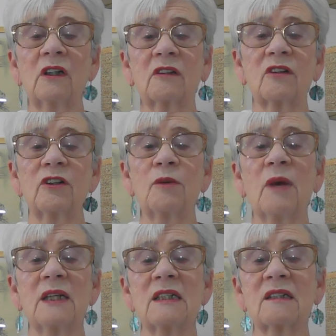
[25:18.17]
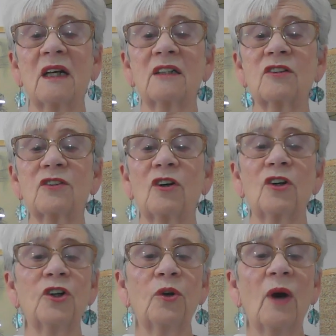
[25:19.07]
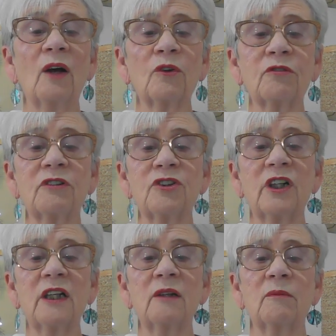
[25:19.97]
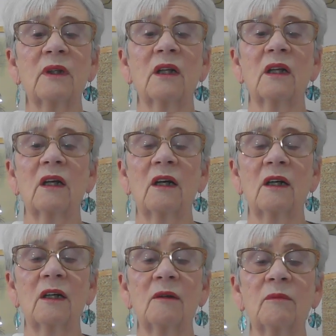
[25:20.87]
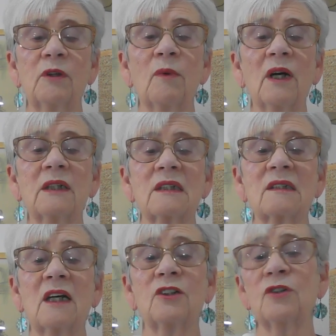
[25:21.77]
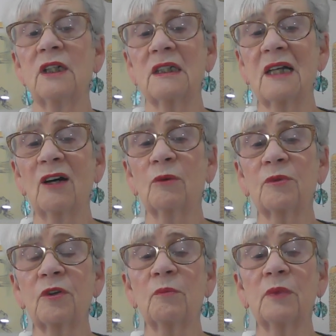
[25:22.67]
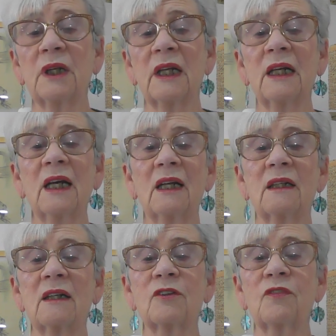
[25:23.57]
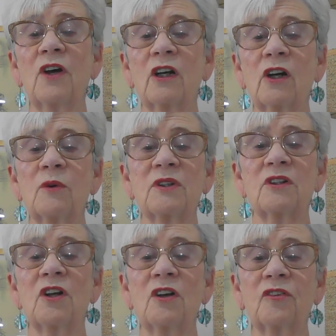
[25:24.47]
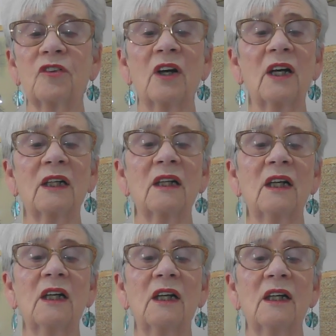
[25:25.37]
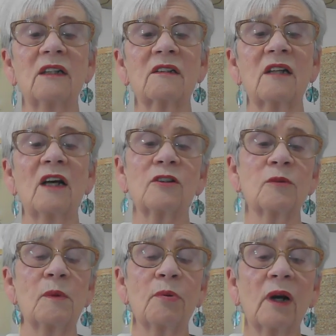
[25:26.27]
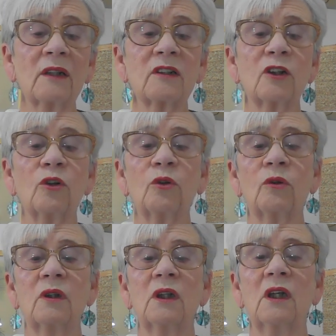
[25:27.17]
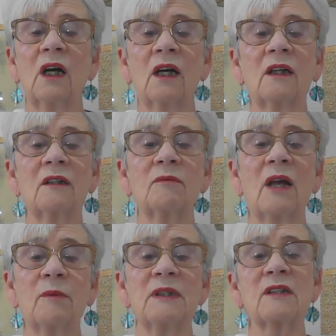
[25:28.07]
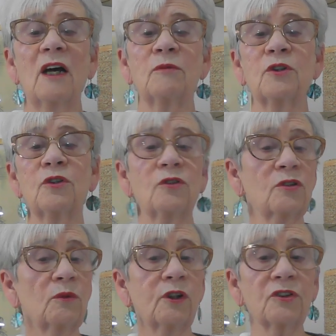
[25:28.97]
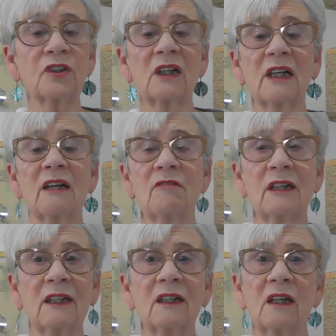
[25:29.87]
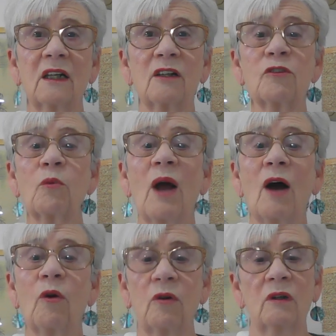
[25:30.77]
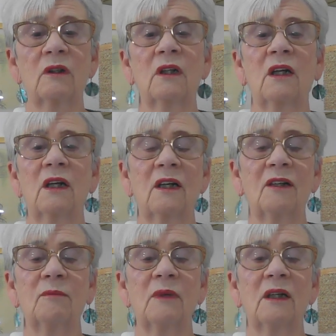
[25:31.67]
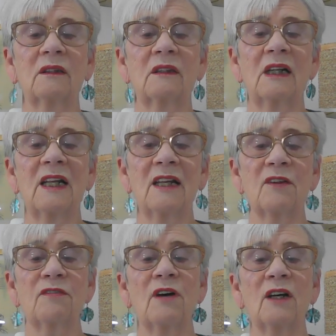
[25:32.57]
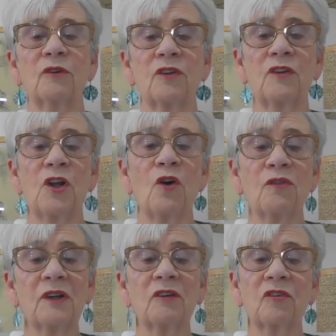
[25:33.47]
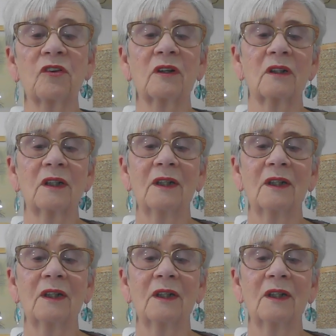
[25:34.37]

So you may decide to start a new health regime. You might decide you need to help somebody. And as Virgo is an earth sign, it's time to be practical and maybe time to do some clutter clearing as well, and clear the files in the office.